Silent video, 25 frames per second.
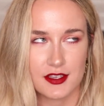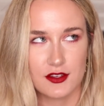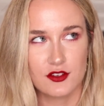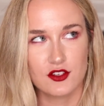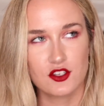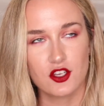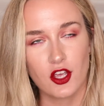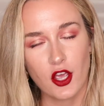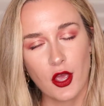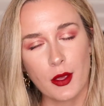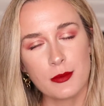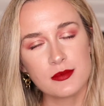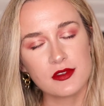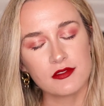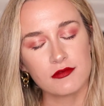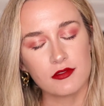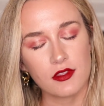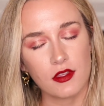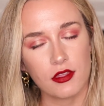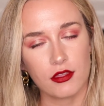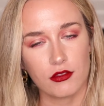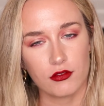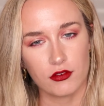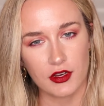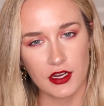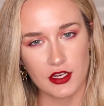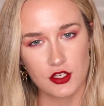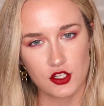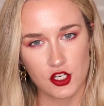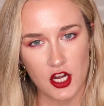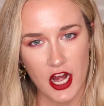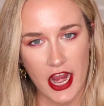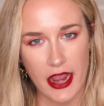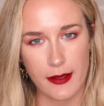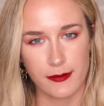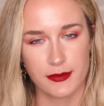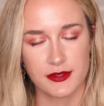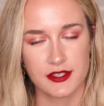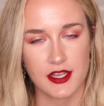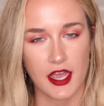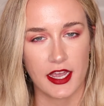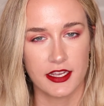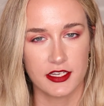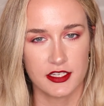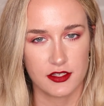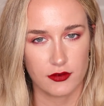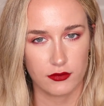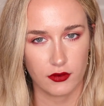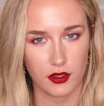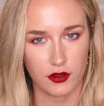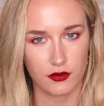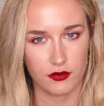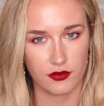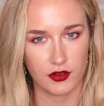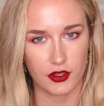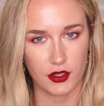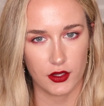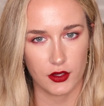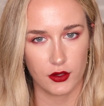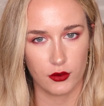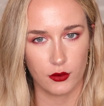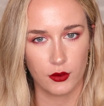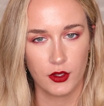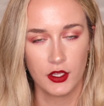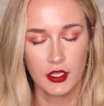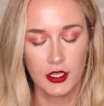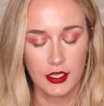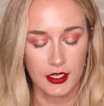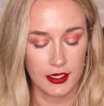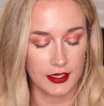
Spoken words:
In terms of the three tribes, I definitely feel